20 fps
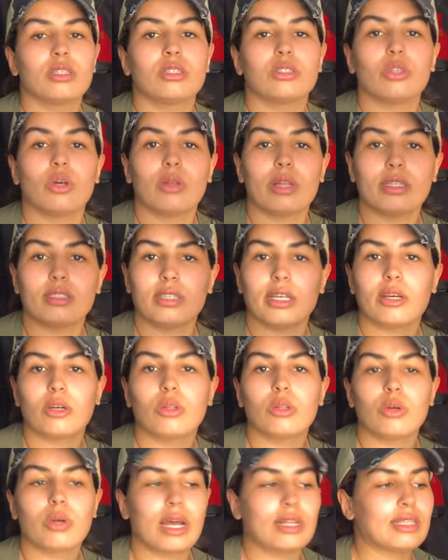So let's take a
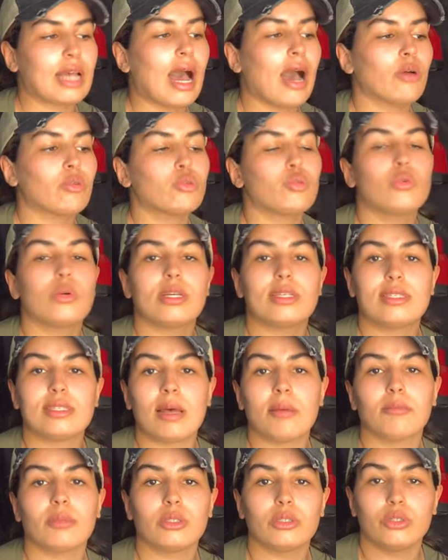look at how to
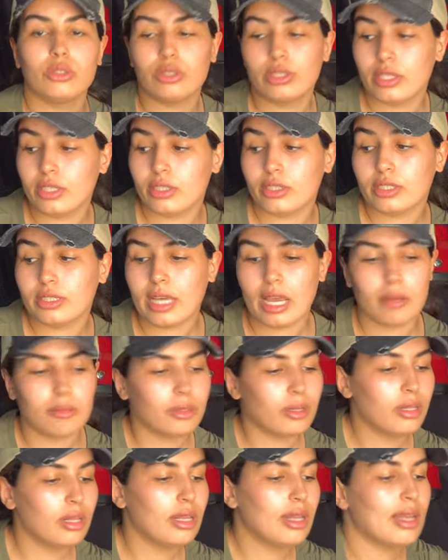assemble your dinner
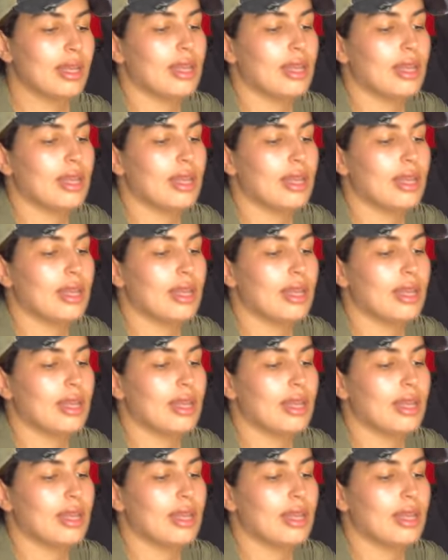table